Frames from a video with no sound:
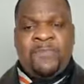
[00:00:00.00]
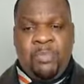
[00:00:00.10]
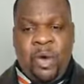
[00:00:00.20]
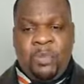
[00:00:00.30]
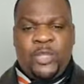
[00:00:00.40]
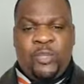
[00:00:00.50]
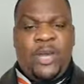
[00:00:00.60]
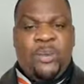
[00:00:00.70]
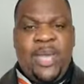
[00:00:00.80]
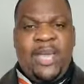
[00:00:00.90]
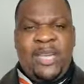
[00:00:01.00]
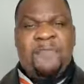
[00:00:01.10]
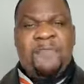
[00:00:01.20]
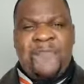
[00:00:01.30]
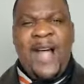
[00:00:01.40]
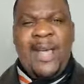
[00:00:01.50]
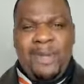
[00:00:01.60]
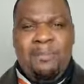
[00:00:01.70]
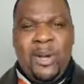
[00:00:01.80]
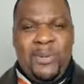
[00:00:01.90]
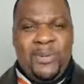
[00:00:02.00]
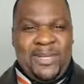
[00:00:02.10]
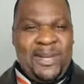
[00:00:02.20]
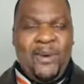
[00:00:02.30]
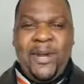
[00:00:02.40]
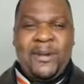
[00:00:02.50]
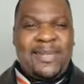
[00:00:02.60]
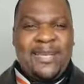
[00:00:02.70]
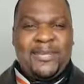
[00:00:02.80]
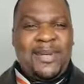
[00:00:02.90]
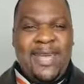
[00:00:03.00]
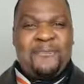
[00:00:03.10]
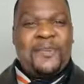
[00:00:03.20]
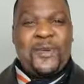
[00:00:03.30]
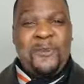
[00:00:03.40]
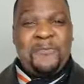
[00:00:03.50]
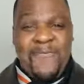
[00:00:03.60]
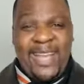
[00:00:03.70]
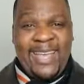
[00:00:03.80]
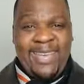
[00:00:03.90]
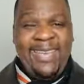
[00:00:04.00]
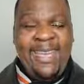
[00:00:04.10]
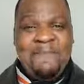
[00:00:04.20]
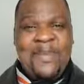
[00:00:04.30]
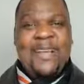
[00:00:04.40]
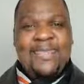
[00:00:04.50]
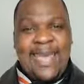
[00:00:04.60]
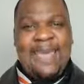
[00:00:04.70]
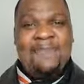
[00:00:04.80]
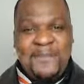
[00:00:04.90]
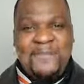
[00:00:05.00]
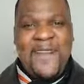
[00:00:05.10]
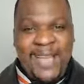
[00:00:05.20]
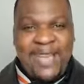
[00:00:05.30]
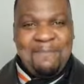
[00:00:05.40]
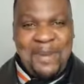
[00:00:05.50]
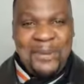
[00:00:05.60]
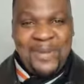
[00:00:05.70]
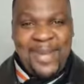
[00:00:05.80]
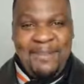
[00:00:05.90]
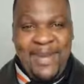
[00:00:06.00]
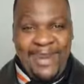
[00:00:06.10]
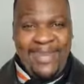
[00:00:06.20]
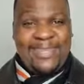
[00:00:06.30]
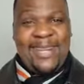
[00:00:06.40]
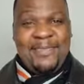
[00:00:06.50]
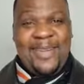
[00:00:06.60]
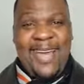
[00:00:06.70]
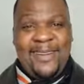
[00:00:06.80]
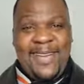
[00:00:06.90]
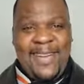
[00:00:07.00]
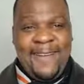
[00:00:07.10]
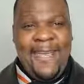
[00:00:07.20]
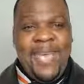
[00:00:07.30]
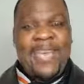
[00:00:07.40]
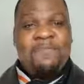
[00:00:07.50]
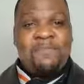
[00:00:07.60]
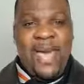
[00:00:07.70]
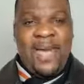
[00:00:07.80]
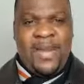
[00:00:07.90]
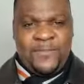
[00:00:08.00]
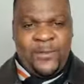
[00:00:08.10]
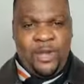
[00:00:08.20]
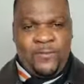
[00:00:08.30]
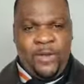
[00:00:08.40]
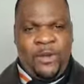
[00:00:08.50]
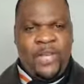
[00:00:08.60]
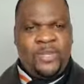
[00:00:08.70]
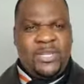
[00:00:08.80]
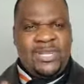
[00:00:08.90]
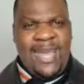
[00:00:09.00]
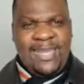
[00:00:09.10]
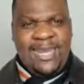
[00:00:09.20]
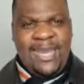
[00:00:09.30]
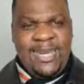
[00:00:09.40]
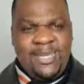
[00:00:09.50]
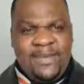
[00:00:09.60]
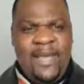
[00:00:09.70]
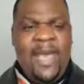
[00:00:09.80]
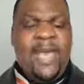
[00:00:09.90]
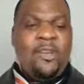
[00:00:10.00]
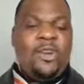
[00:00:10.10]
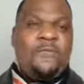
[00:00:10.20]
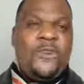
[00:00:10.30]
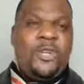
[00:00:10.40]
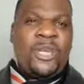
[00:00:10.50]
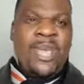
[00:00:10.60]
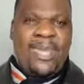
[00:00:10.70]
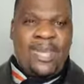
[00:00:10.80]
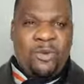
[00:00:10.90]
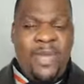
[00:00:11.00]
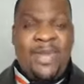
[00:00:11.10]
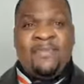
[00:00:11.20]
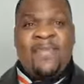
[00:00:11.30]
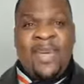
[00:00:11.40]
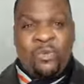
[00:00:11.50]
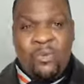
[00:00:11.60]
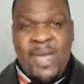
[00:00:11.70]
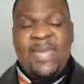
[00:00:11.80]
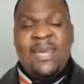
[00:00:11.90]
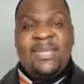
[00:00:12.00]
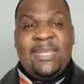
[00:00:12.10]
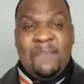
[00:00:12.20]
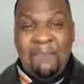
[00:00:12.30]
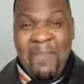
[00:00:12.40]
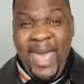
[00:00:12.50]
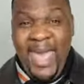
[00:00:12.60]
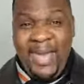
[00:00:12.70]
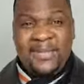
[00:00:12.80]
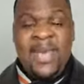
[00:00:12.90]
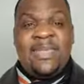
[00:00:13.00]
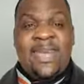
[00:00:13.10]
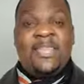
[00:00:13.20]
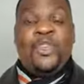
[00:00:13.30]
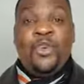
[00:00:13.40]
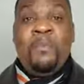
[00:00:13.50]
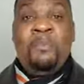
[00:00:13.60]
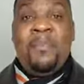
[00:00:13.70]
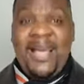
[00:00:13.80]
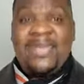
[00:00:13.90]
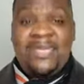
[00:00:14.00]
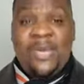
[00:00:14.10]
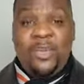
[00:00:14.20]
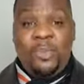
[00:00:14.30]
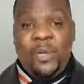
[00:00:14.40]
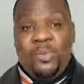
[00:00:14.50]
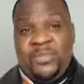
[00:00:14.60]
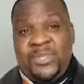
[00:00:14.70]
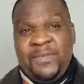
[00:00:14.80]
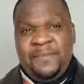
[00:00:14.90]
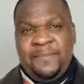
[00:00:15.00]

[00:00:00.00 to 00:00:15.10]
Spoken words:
moments when we are in a funky mood. The world does not have to go funky because I have a funky mood. Anybody listening to me out there? It matters for you. If you're going to deny the lesser in order for you to gain the greater demands that you master your moods.